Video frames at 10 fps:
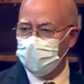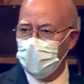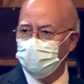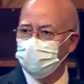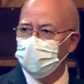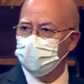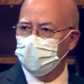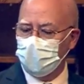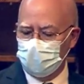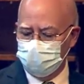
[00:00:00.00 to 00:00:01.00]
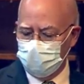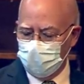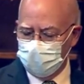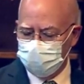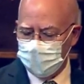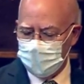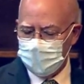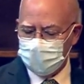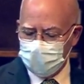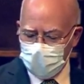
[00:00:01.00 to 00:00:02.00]
That would be bold,
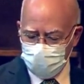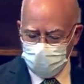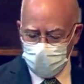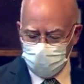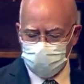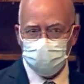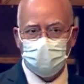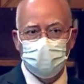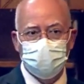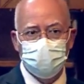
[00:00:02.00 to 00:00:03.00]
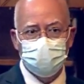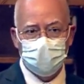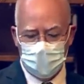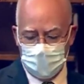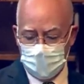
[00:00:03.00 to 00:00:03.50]
that would be restorative.